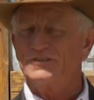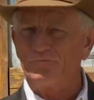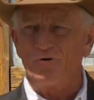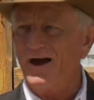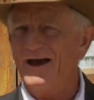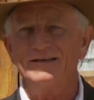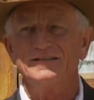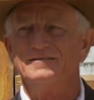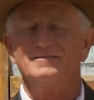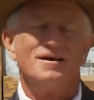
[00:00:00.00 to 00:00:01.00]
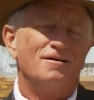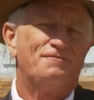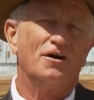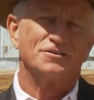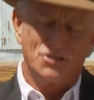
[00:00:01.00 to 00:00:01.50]
surprised and
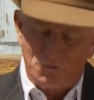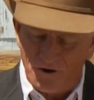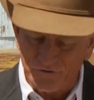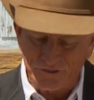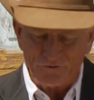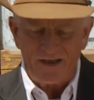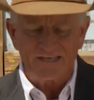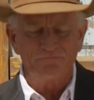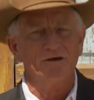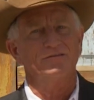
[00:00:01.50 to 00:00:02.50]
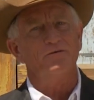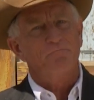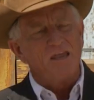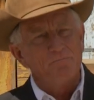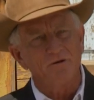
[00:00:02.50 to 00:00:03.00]
felt so overdressed, but the
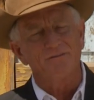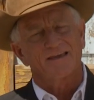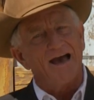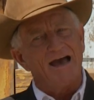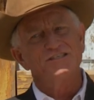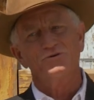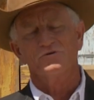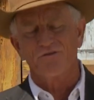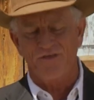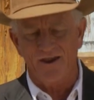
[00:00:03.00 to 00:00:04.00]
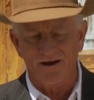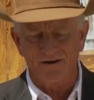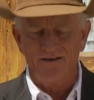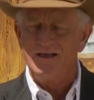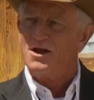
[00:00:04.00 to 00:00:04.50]
people, the guys who were
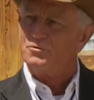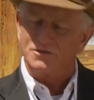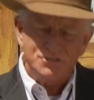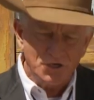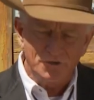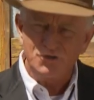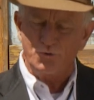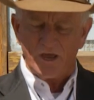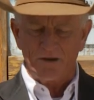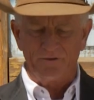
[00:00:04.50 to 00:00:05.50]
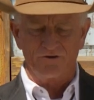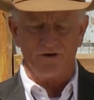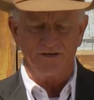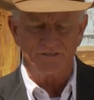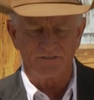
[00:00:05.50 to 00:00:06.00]
there, were so incredibly
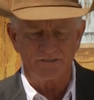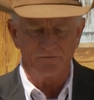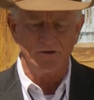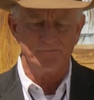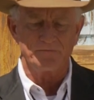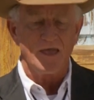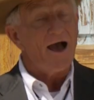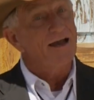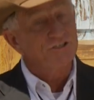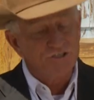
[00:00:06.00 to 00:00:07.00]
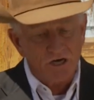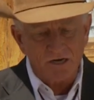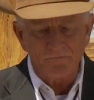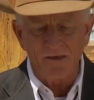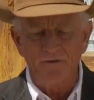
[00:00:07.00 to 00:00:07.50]
gracious to me. I
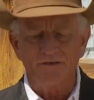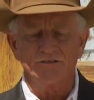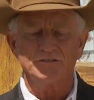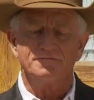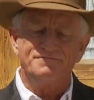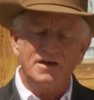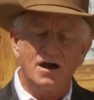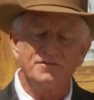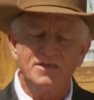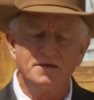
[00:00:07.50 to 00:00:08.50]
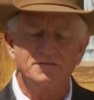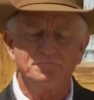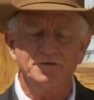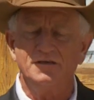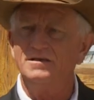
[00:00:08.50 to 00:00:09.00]
shared my message and found them to
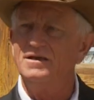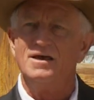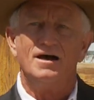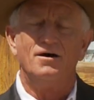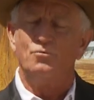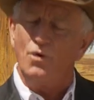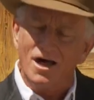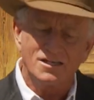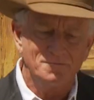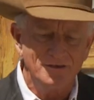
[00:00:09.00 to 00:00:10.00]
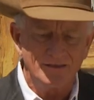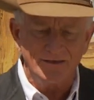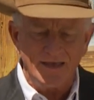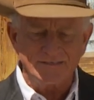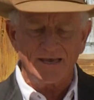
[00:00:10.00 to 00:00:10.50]
be uh, welcoming.
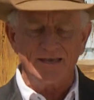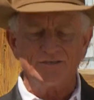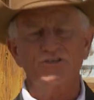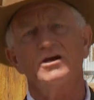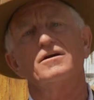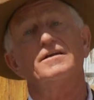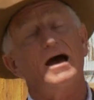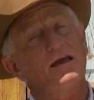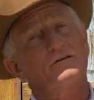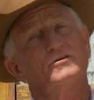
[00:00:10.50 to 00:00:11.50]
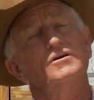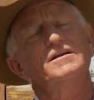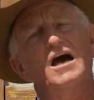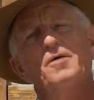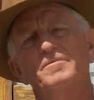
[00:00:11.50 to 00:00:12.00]
And as I shared, I
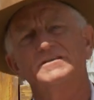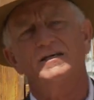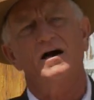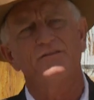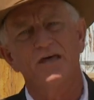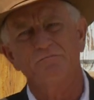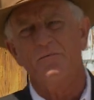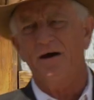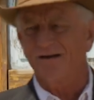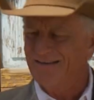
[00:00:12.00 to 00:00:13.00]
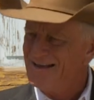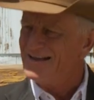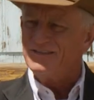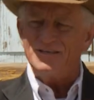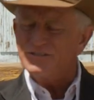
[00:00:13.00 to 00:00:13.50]
couldn't help but tell them about
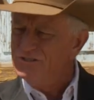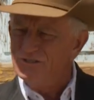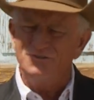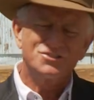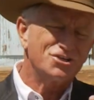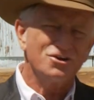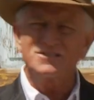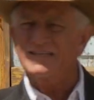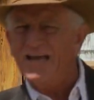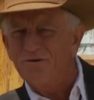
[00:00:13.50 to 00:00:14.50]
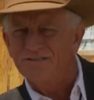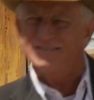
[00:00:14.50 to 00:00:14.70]
this new church that I was